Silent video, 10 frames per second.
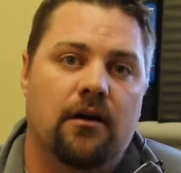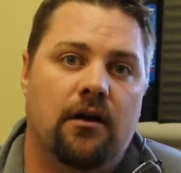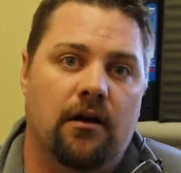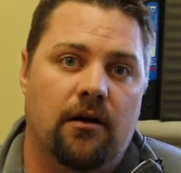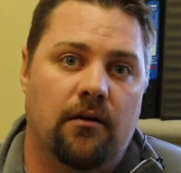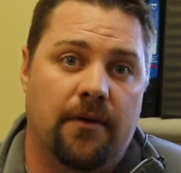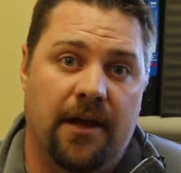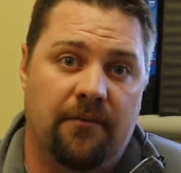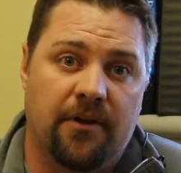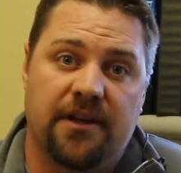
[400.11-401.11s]
uh,
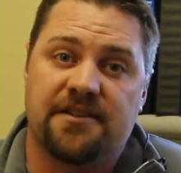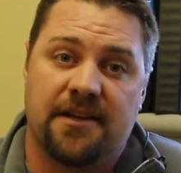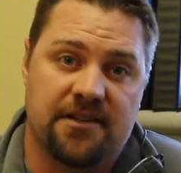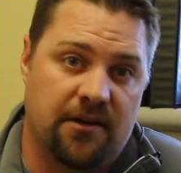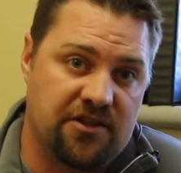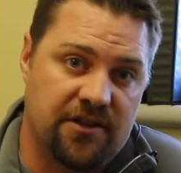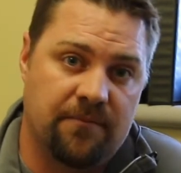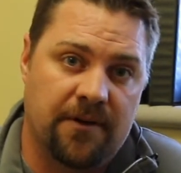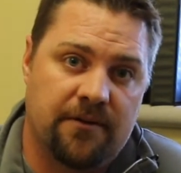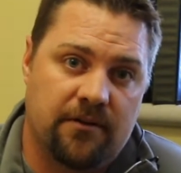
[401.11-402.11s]
and really a sense of
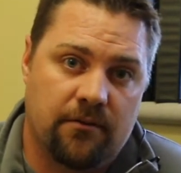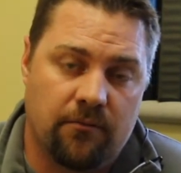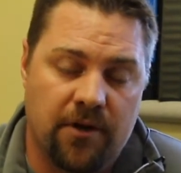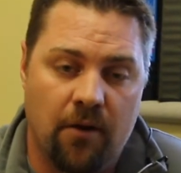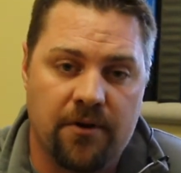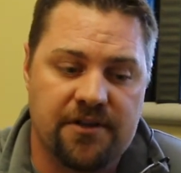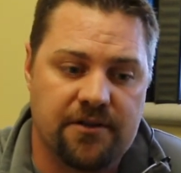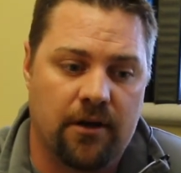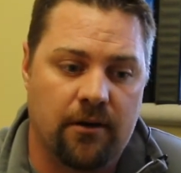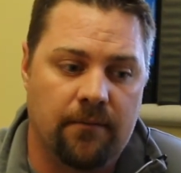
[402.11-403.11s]
achievement. We
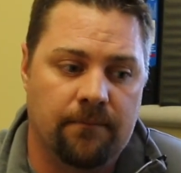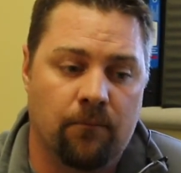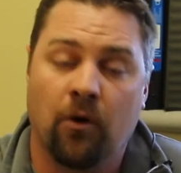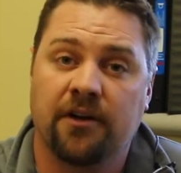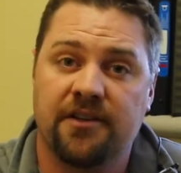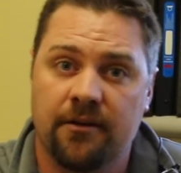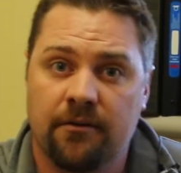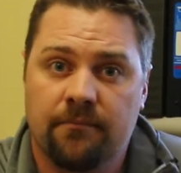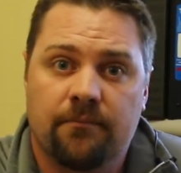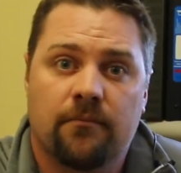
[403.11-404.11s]
always um, work to